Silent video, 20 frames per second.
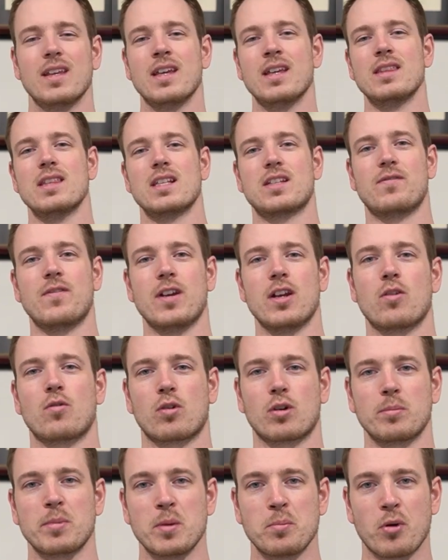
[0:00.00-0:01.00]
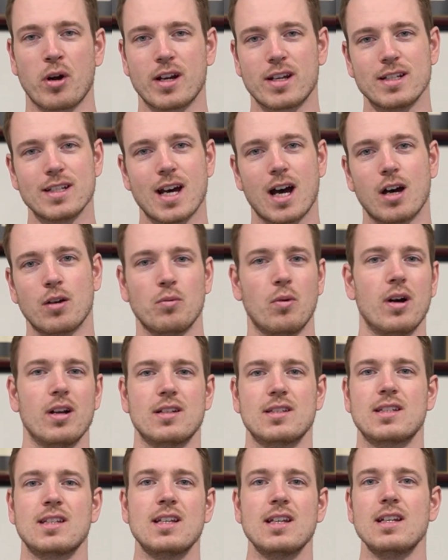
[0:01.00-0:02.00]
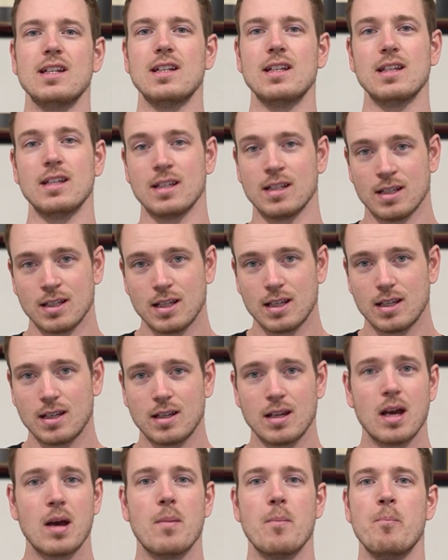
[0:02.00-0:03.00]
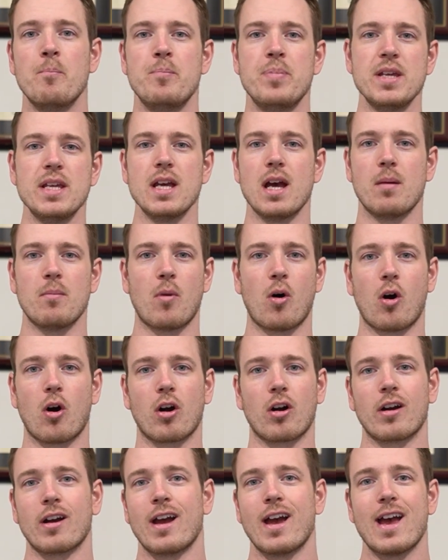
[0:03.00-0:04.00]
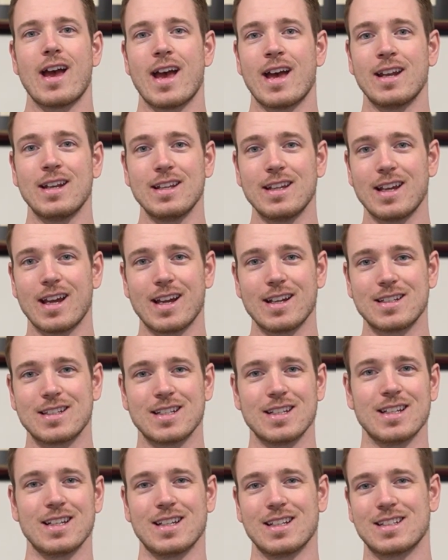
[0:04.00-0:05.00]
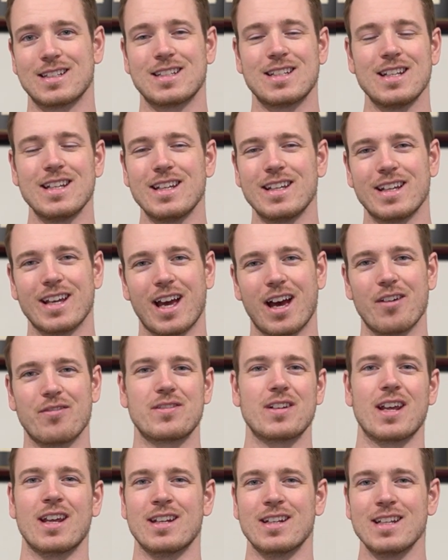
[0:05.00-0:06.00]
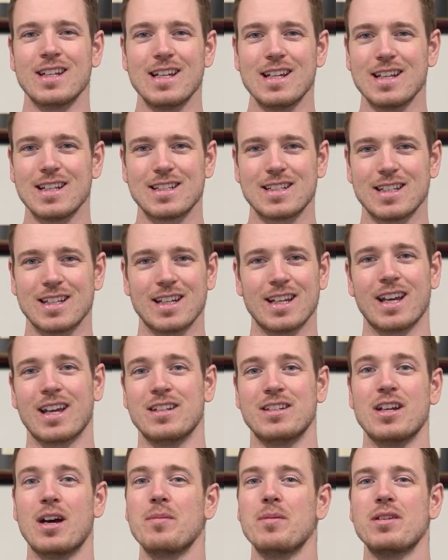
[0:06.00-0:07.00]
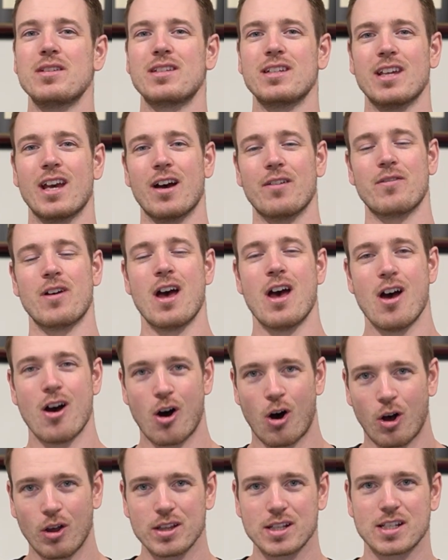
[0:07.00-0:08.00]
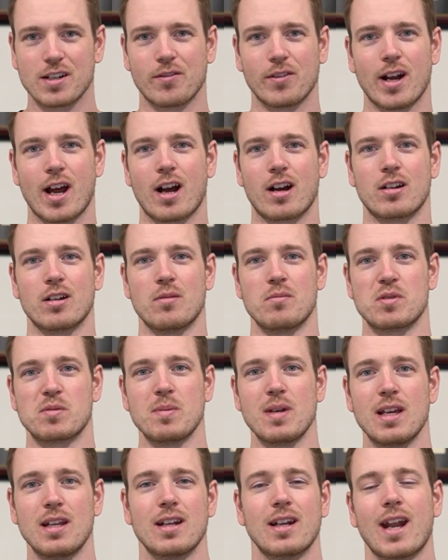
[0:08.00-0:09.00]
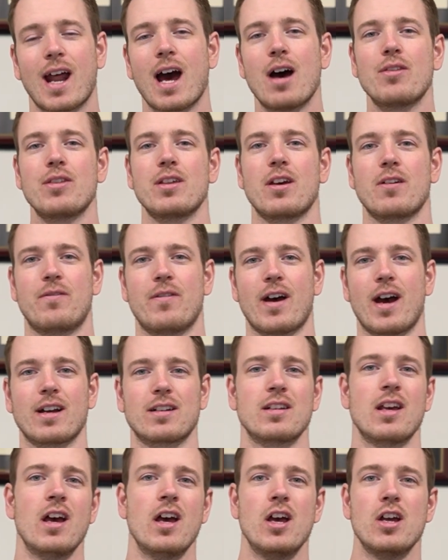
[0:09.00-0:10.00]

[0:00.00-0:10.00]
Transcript: In this video, we're going to be breaking down what TDEE, BMR, NEAT, TEF, and EET, and WTF, all these different acronyms mean and how they affect